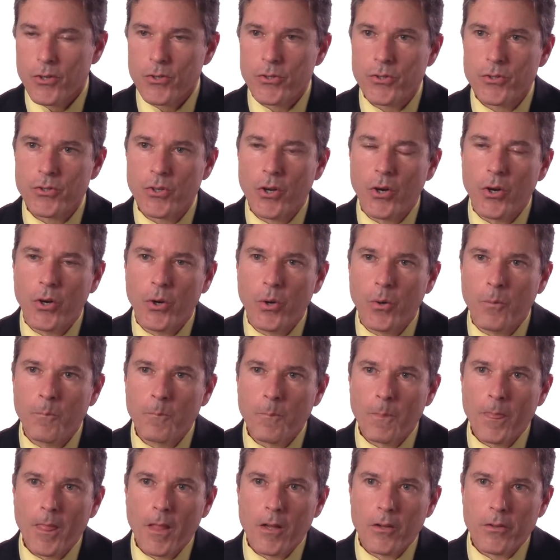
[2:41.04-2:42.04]
So
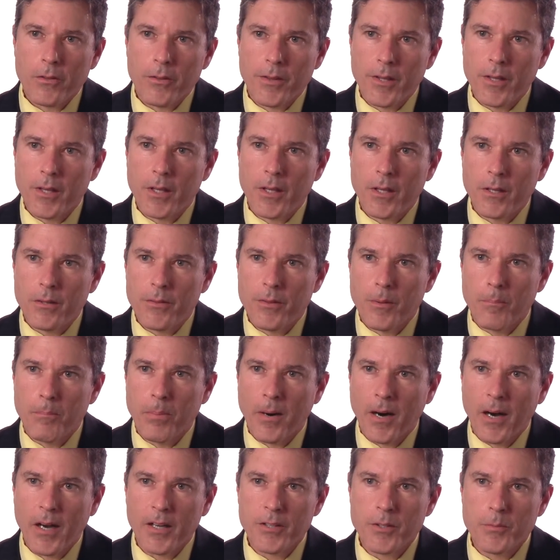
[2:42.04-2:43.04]
the
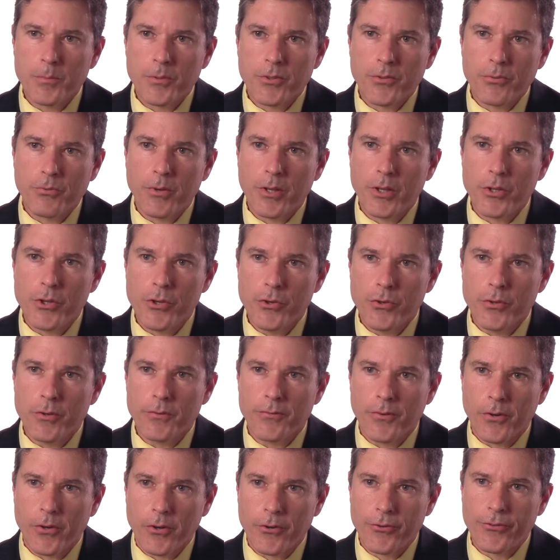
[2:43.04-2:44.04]
bond between
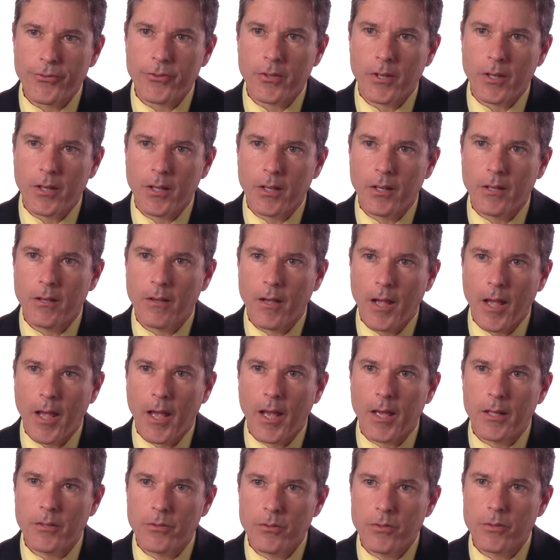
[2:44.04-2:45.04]
university
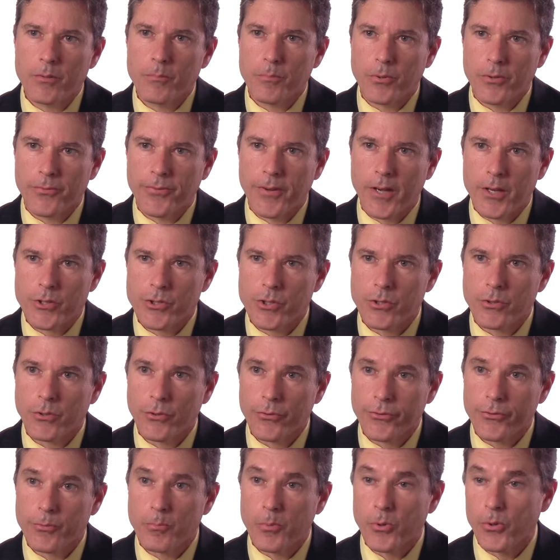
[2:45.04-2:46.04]
and
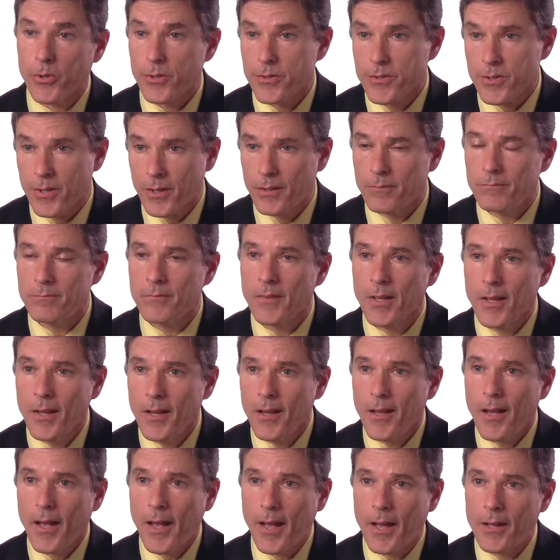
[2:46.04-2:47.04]
professional sports and
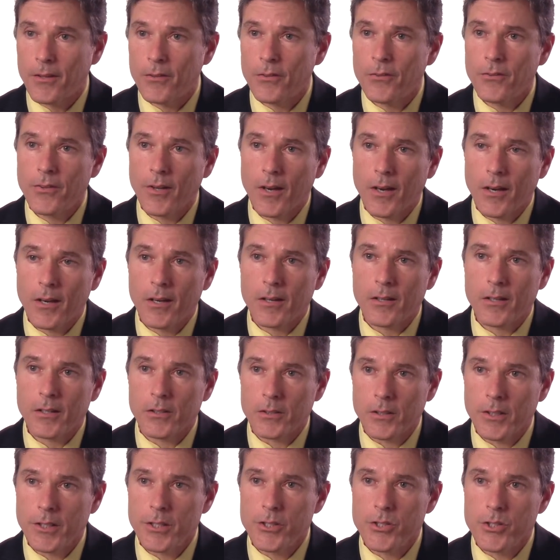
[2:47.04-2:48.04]

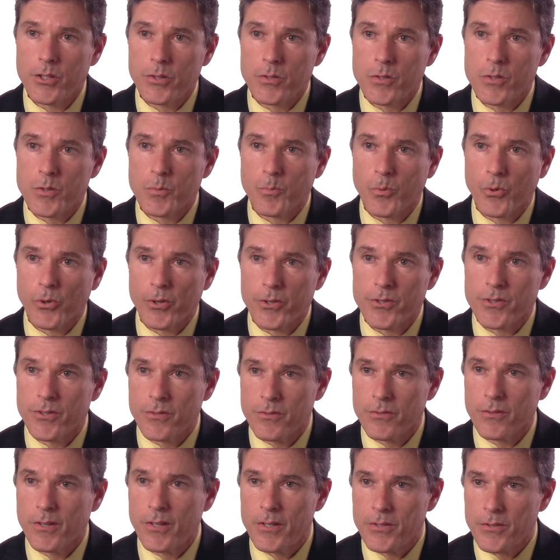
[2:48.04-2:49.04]
collegiate sports
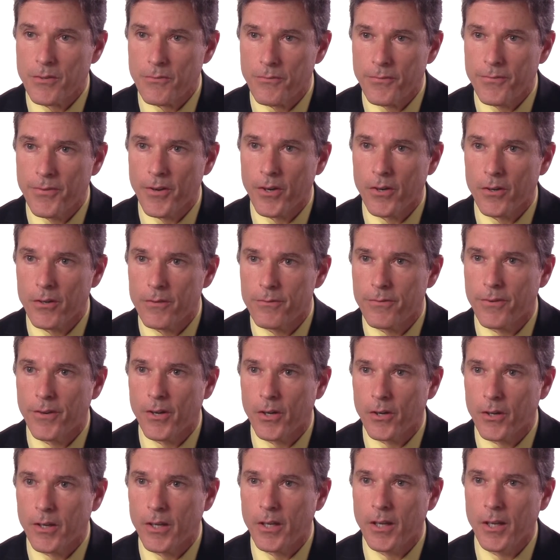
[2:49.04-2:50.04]
is a very,
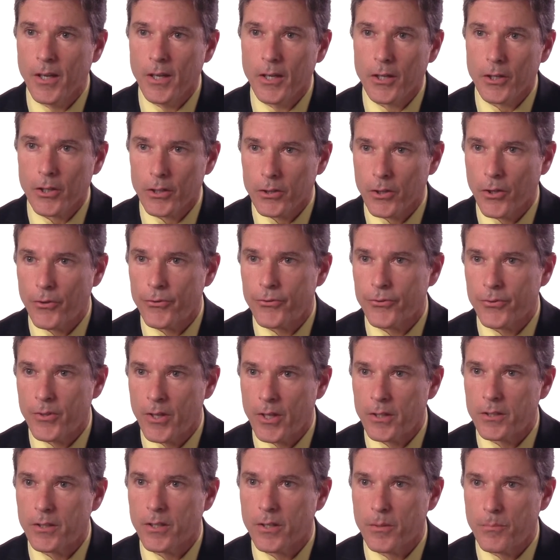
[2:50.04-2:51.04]
very
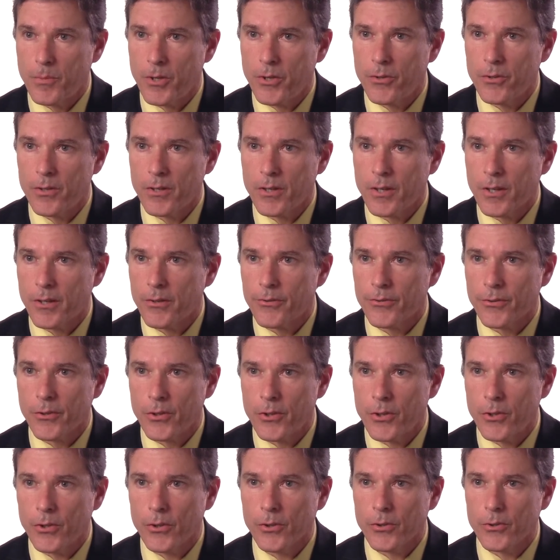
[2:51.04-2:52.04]
close-knit community. So
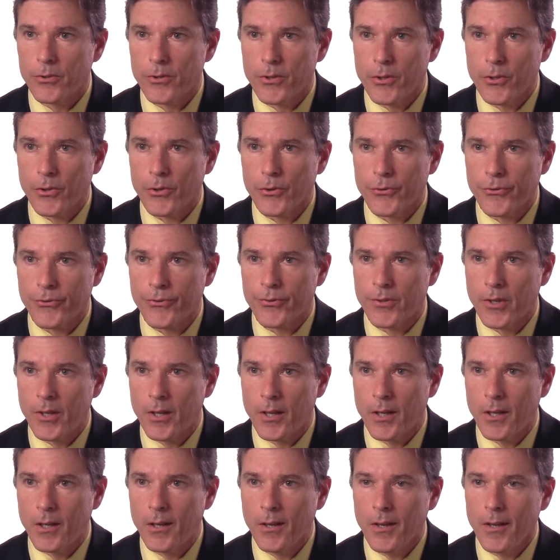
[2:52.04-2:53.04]
you'll
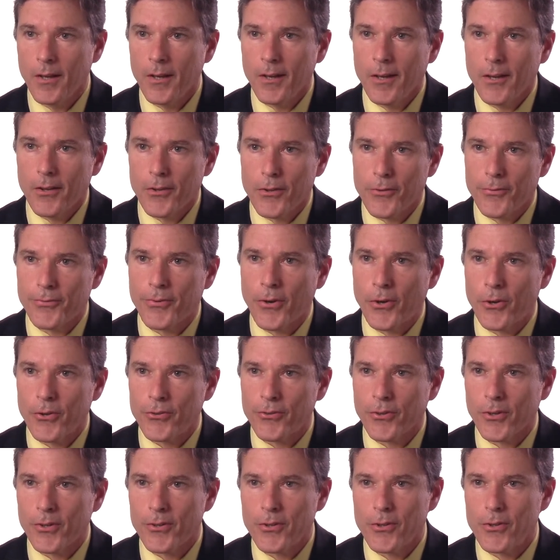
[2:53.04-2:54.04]
see the
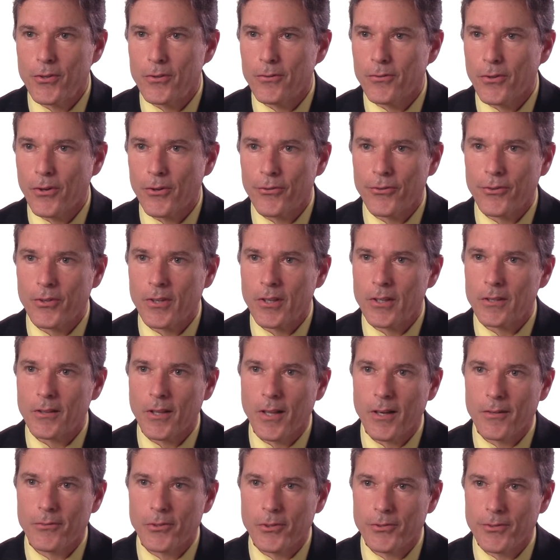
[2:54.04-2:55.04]
folks on the university
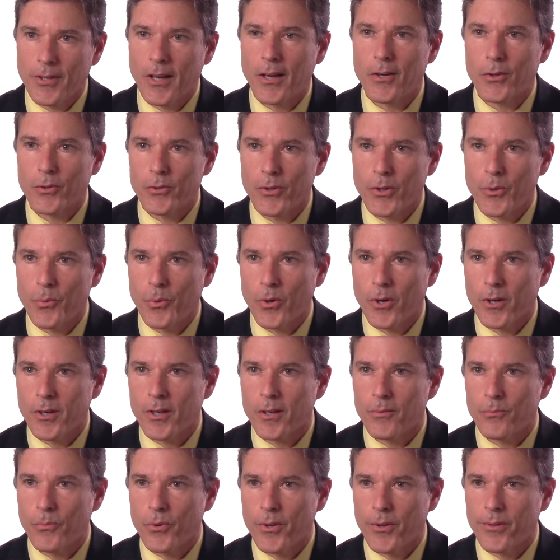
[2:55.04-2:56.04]
level not only
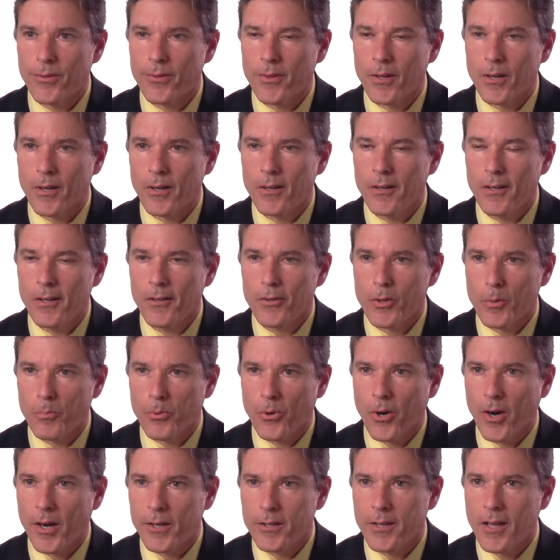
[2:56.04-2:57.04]
working with the
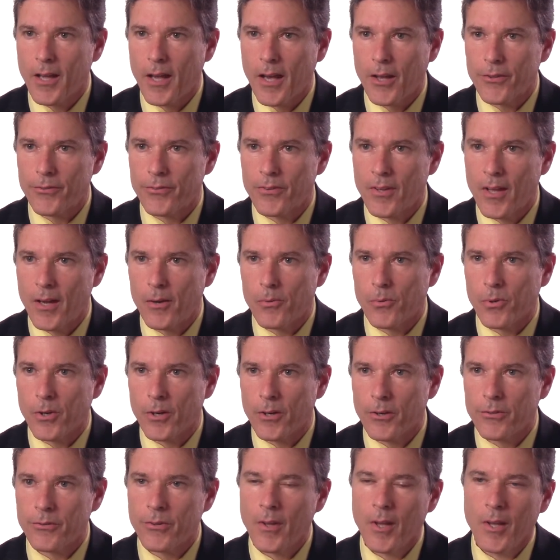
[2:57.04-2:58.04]
broadcast
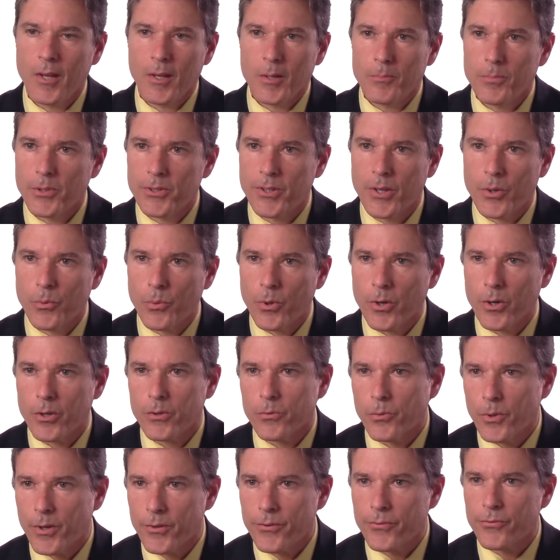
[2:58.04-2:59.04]
networks, but they
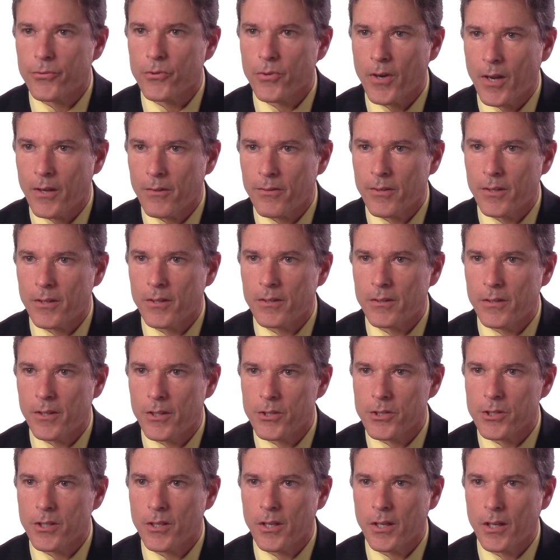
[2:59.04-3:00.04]
work with strength and
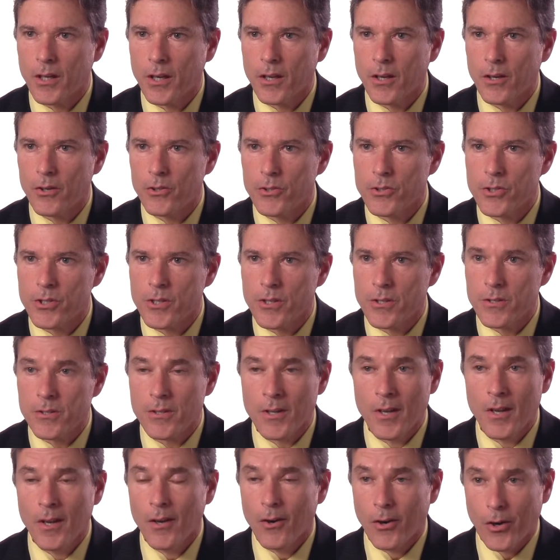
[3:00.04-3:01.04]
conditioning
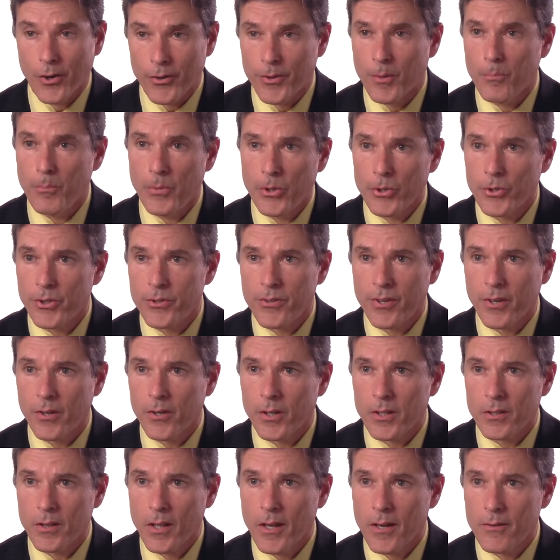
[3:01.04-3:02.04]
coaches on the
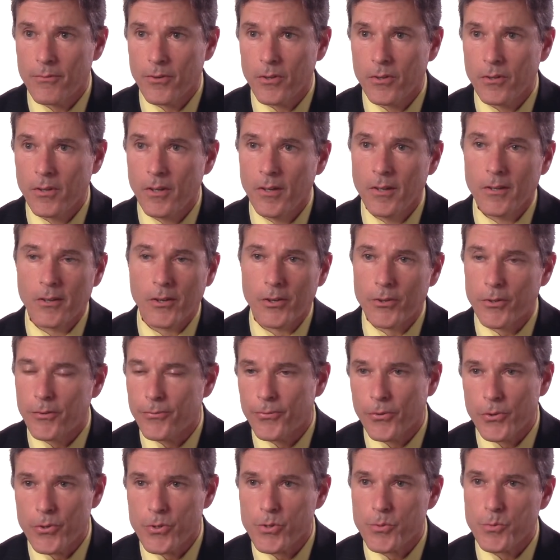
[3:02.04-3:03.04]
military level, on the
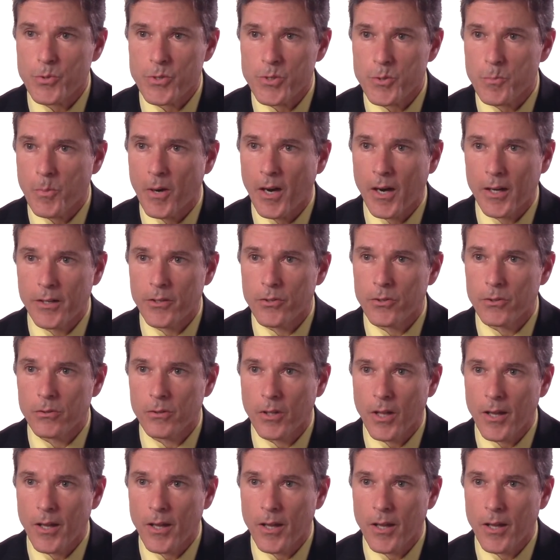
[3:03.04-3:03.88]
first responder